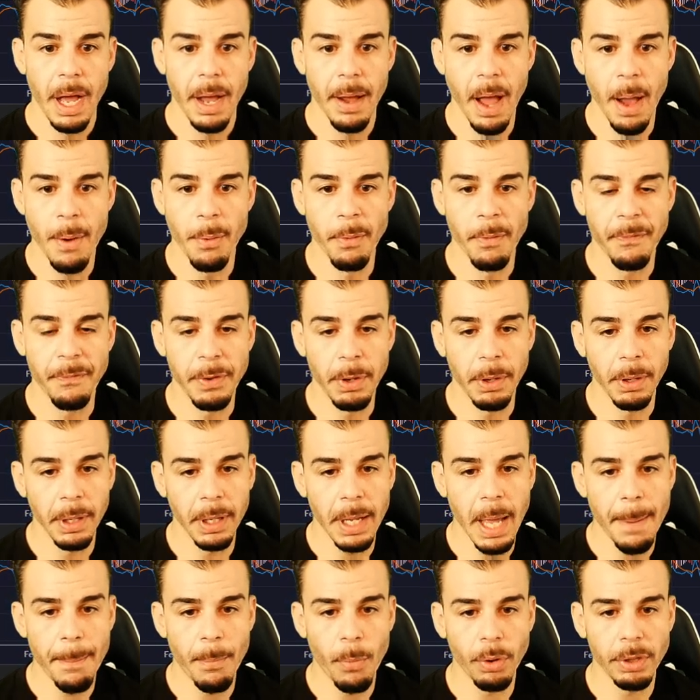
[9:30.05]
I will feel a
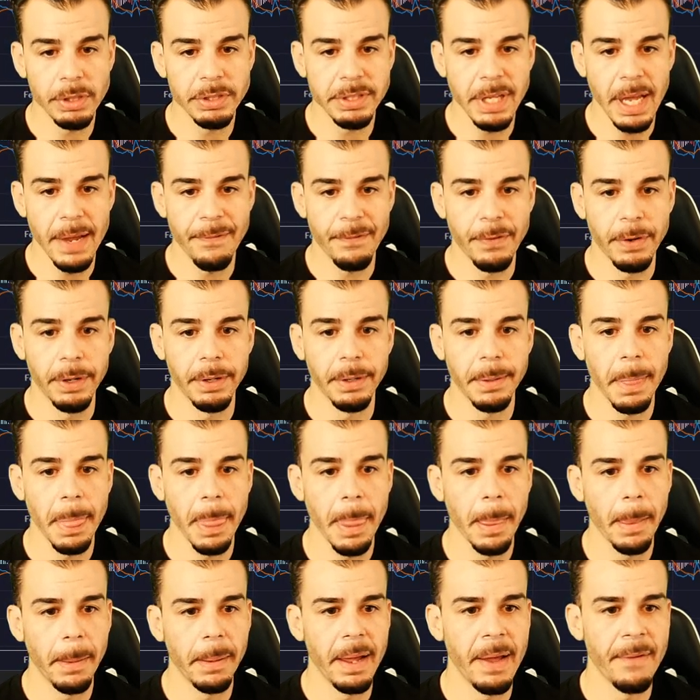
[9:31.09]
lot more safer
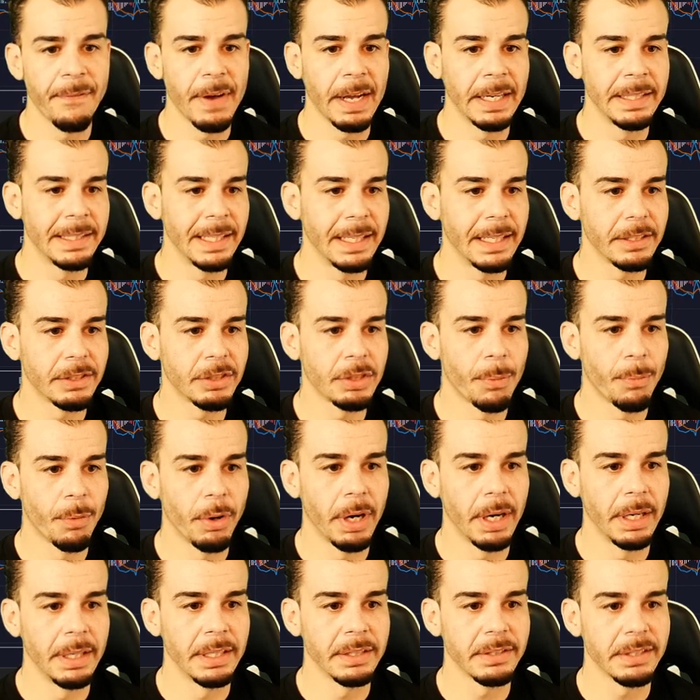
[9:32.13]
if I did it somewhere
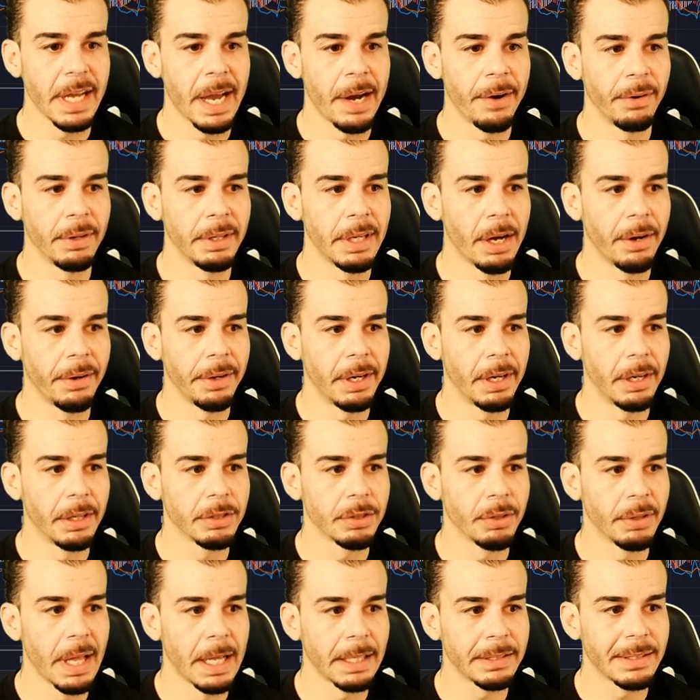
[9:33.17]
in this area down here.
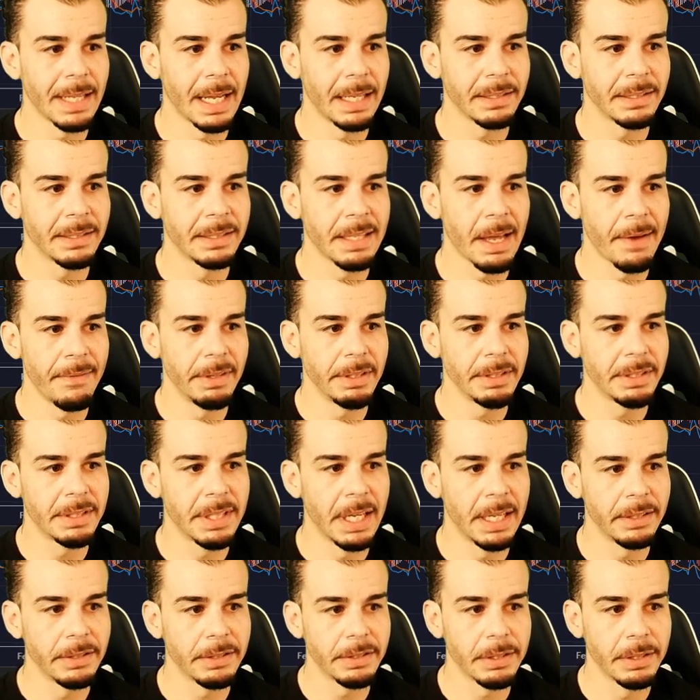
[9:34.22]
So that's that seven
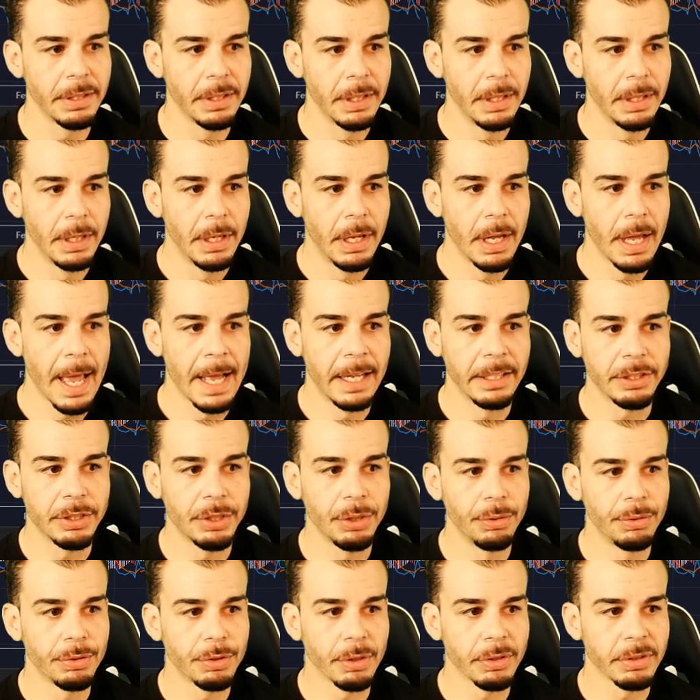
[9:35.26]
cents and
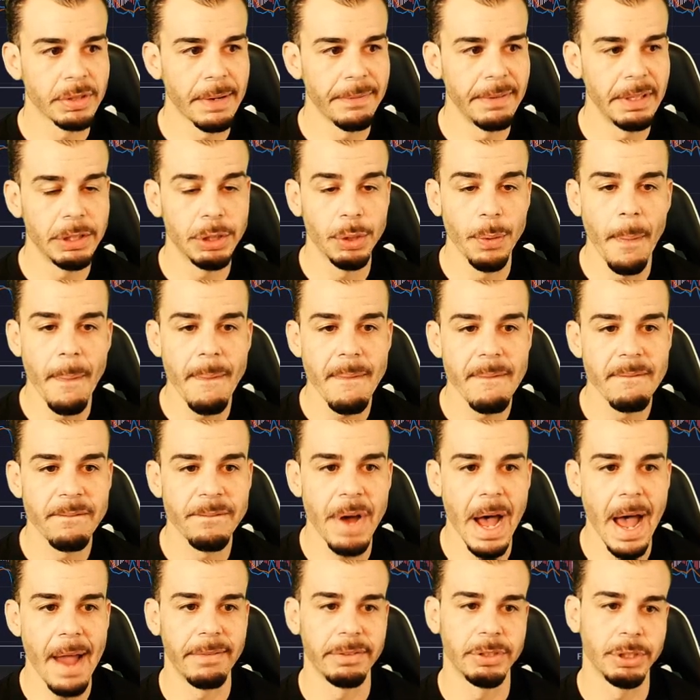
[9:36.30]
2. So
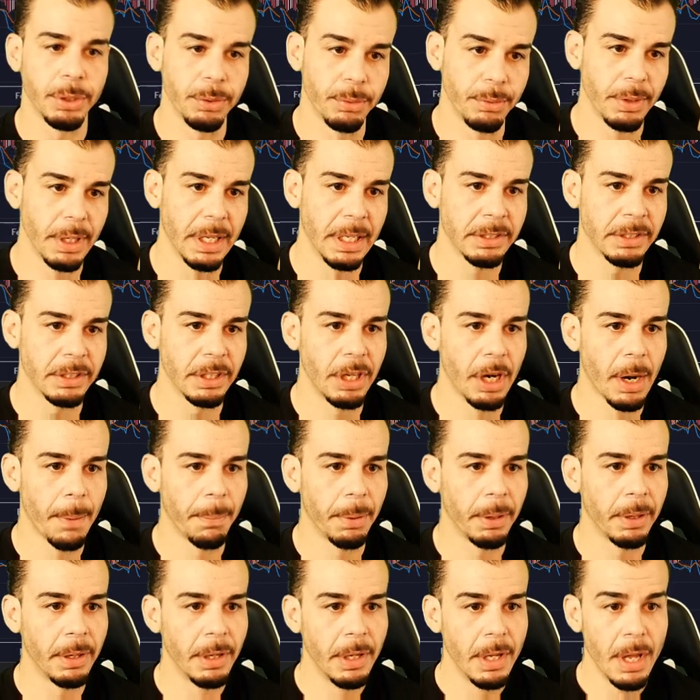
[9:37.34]
7252 is the
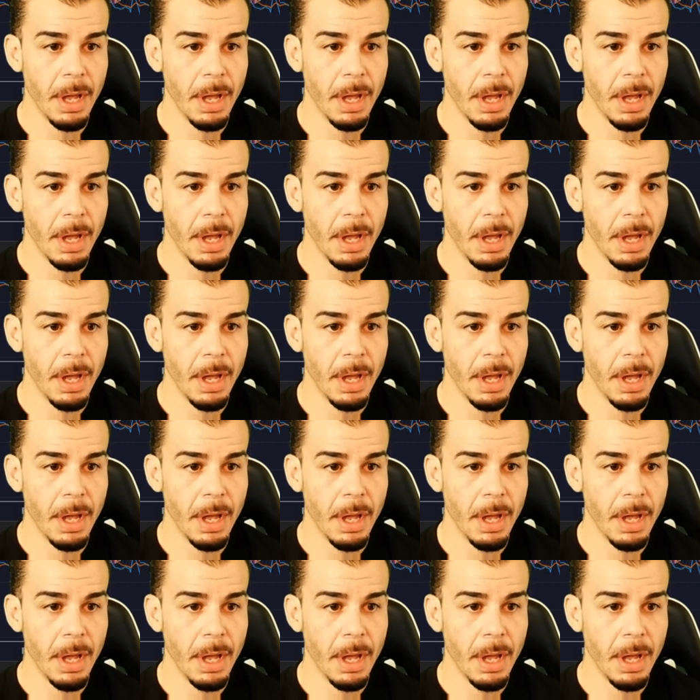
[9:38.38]
number.